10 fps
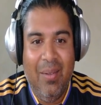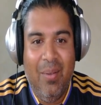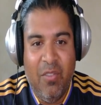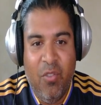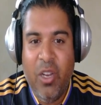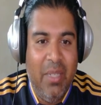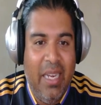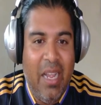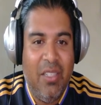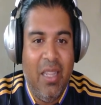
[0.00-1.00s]
avoided
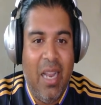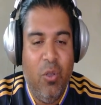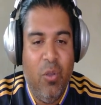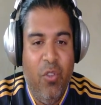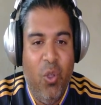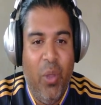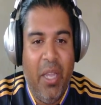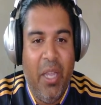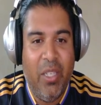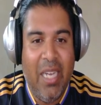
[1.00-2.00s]
DNFs in the last few
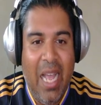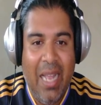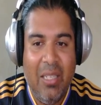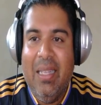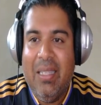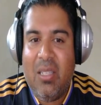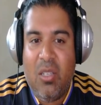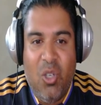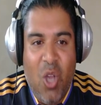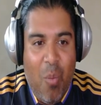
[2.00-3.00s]
weeks, which has
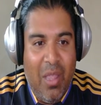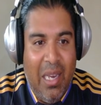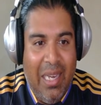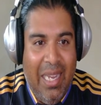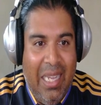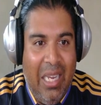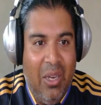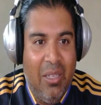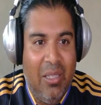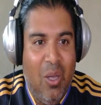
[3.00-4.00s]
stopped the
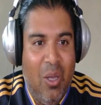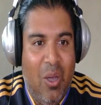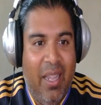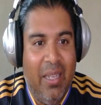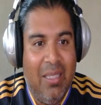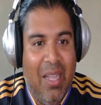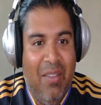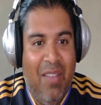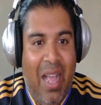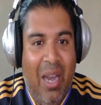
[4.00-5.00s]
leakiness of his
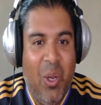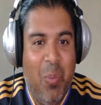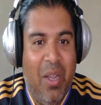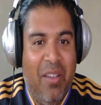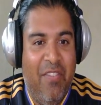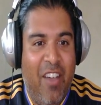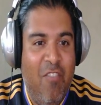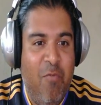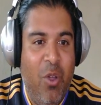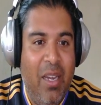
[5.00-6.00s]
value. But at
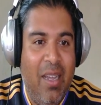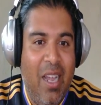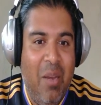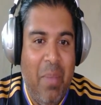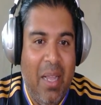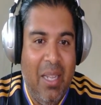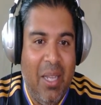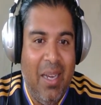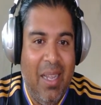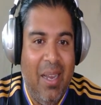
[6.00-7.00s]
5.9
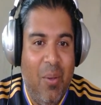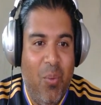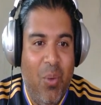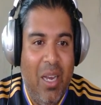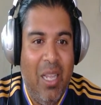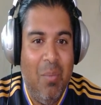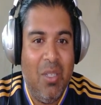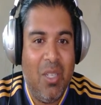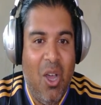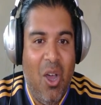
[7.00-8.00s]
million in a
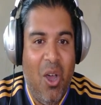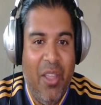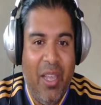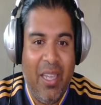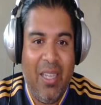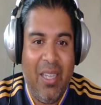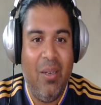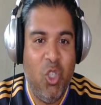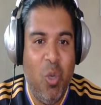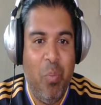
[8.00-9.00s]
Williams car that
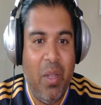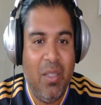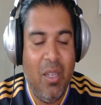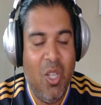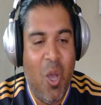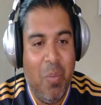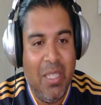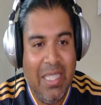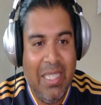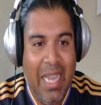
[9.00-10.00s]
can jump into the top
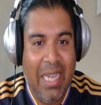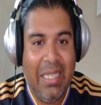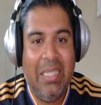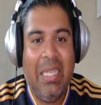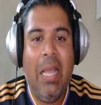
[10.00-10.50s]
6,